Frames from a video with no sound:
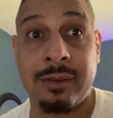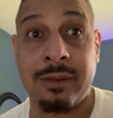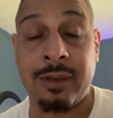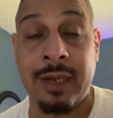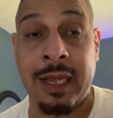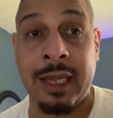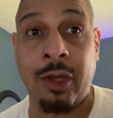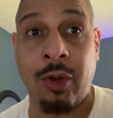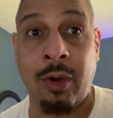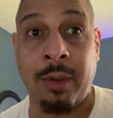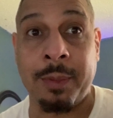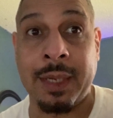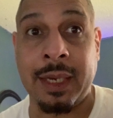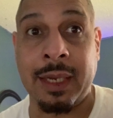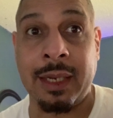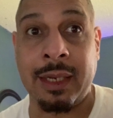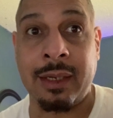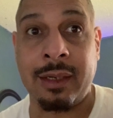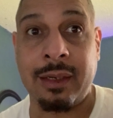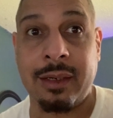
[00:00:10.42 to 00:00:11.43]
Like, you know what I'm
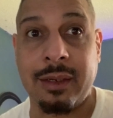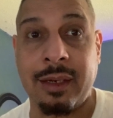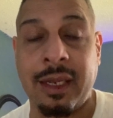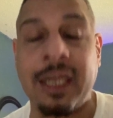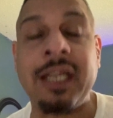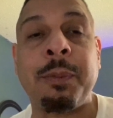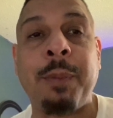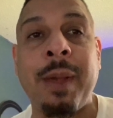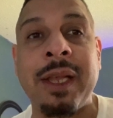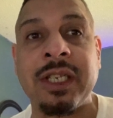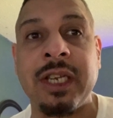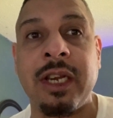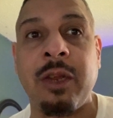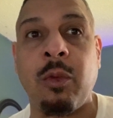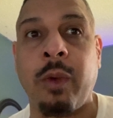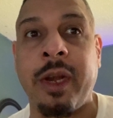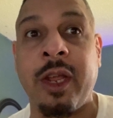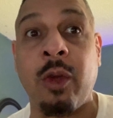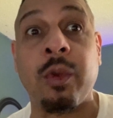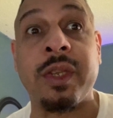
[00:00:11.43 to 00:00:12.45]
saying? Especially
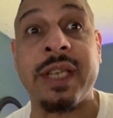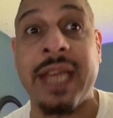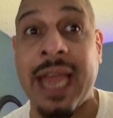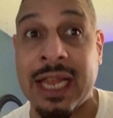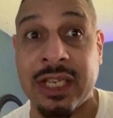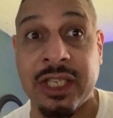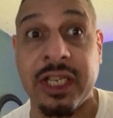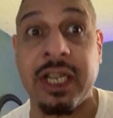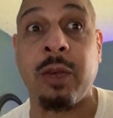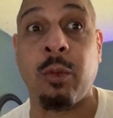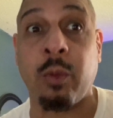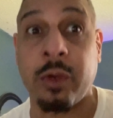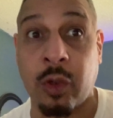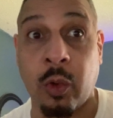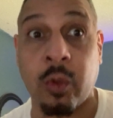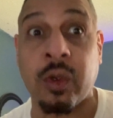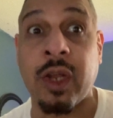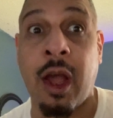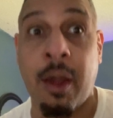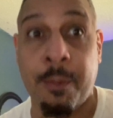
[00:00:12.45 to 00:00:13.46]
when he was catching him with
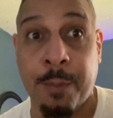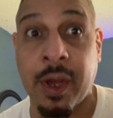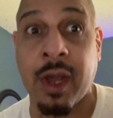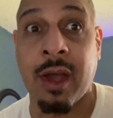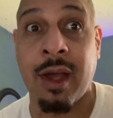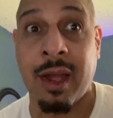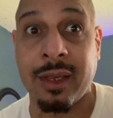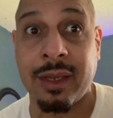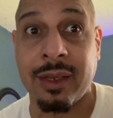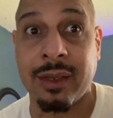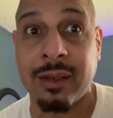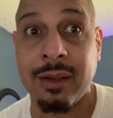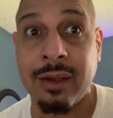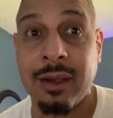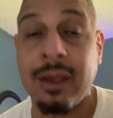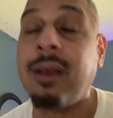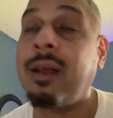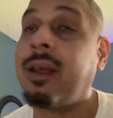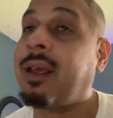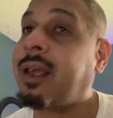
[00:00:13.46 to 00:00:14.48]
those uppercuts.
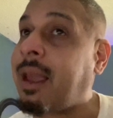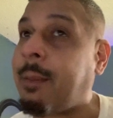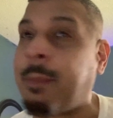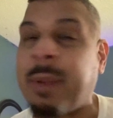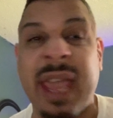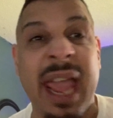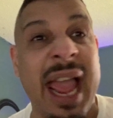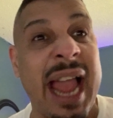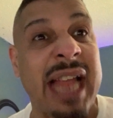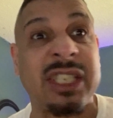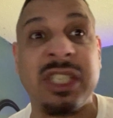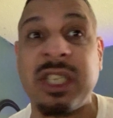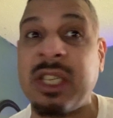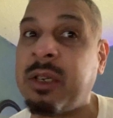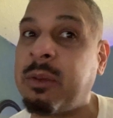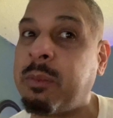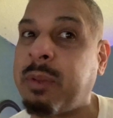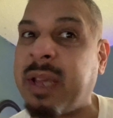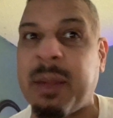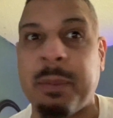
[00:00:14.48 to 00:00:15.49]
Kept catching
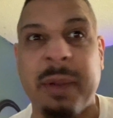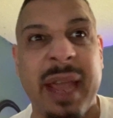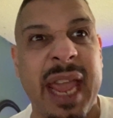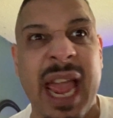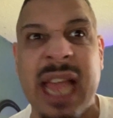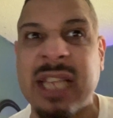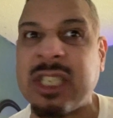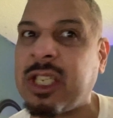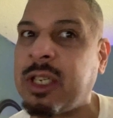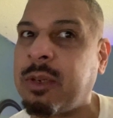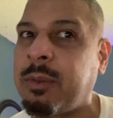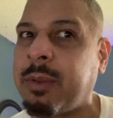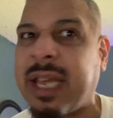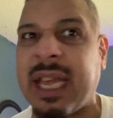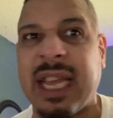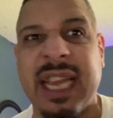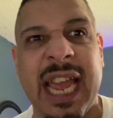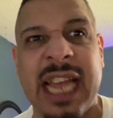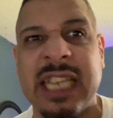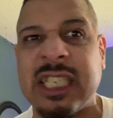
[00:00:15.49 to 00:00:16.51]
him, kept catching him,
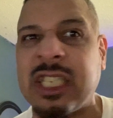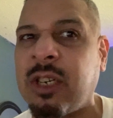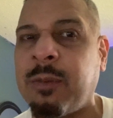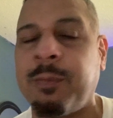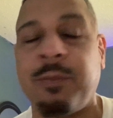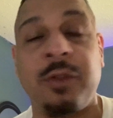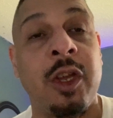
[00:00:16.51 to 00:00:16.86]
kept catching him.